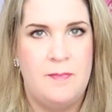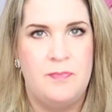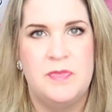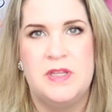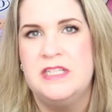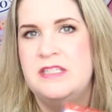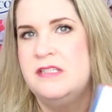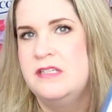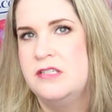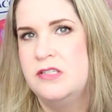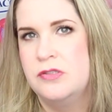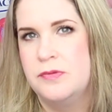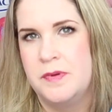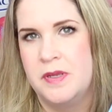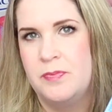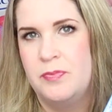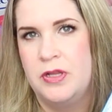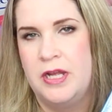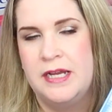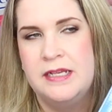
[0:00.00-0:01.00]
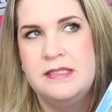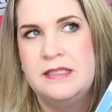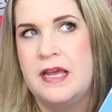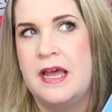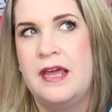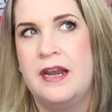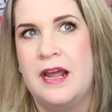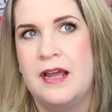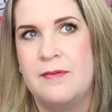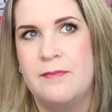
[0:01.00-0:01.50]
This is 3+,
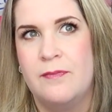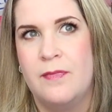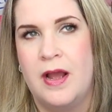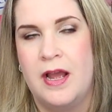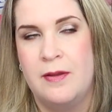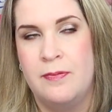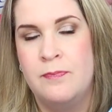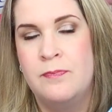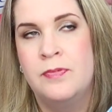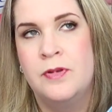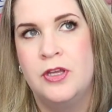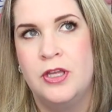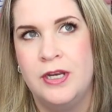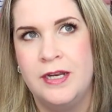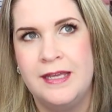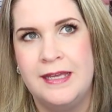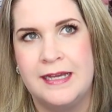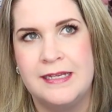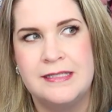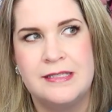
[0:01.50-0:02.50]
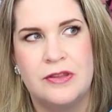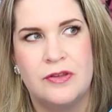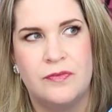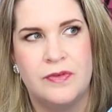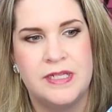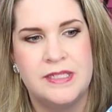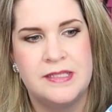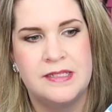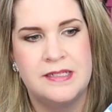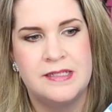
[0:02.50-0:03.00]
and I'm gonna guess that the
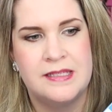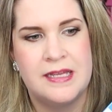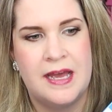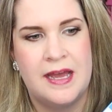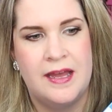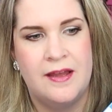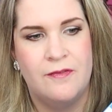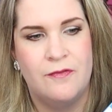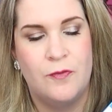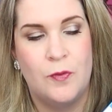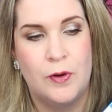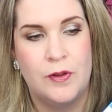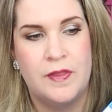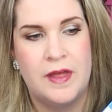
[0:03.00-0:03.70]
reason is that